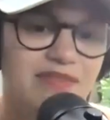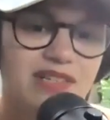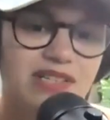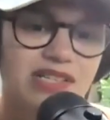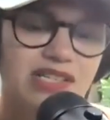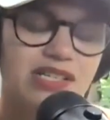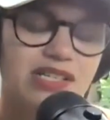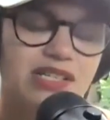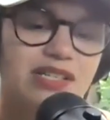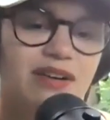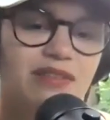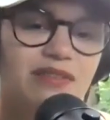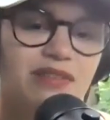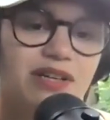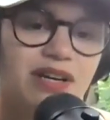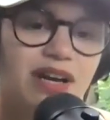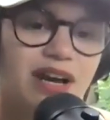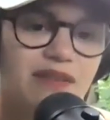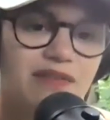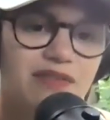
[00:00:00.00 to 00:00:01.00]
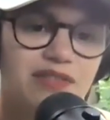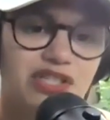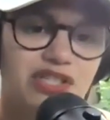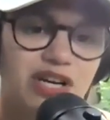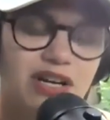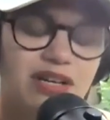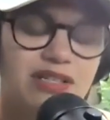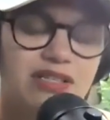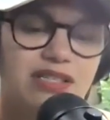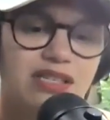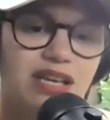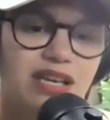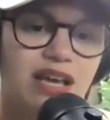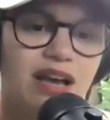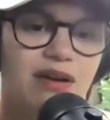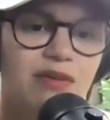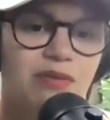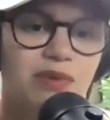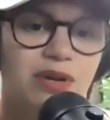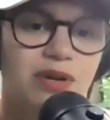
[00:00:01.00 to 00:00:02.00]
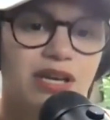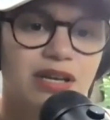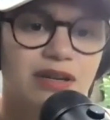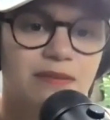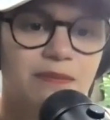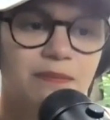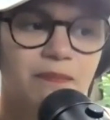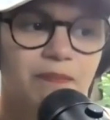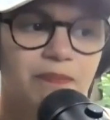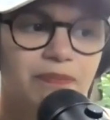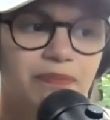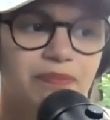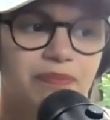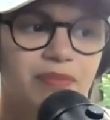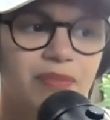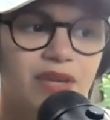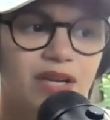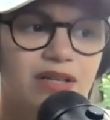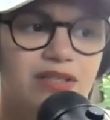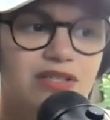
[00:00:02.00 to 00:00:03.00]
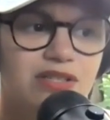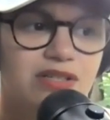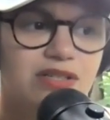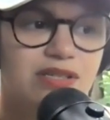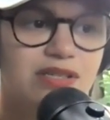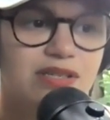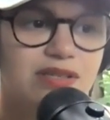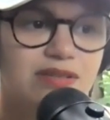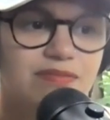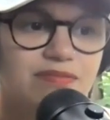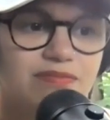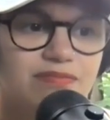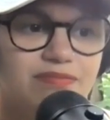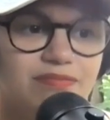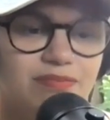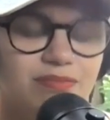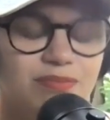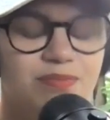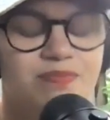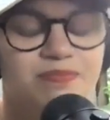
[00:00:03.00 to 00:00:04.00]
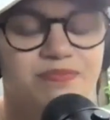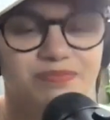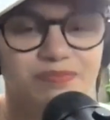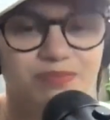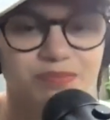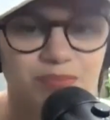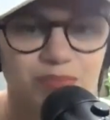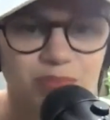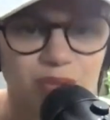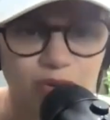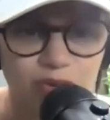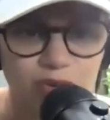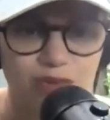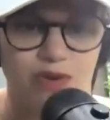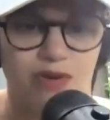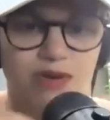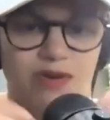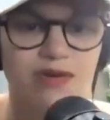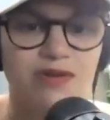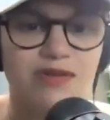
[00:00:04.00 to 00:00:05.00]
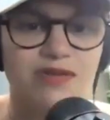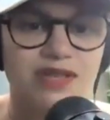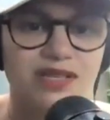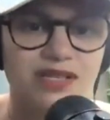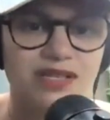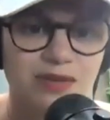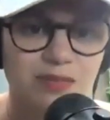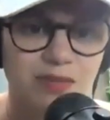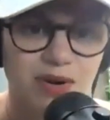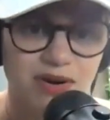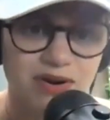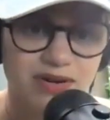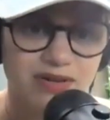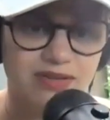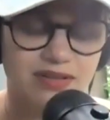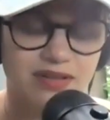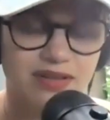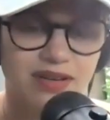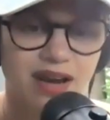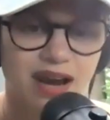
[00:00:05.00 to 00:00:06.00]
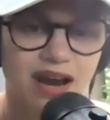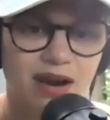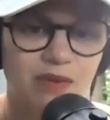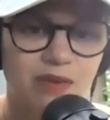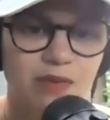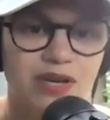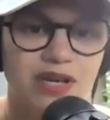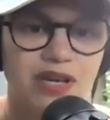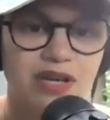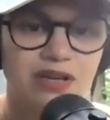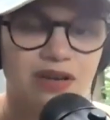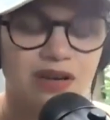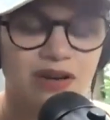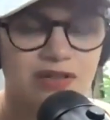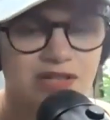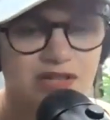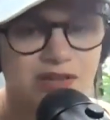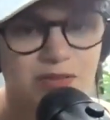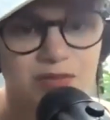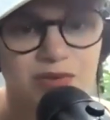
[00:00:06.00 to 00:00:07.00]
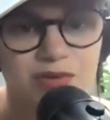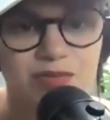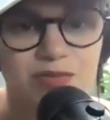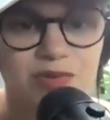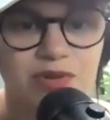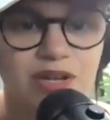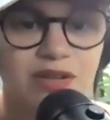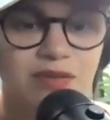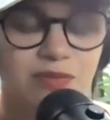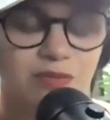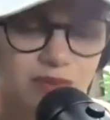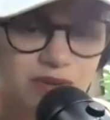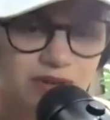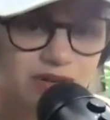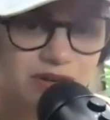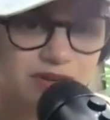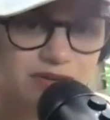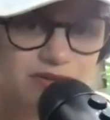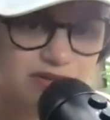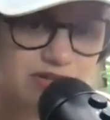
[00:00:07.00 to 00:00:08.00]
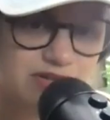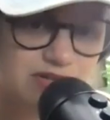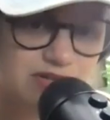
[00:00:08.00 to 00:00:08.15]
Let's sit down and have a chat and see how we can just pull all of this apart and how we can contribute in one another's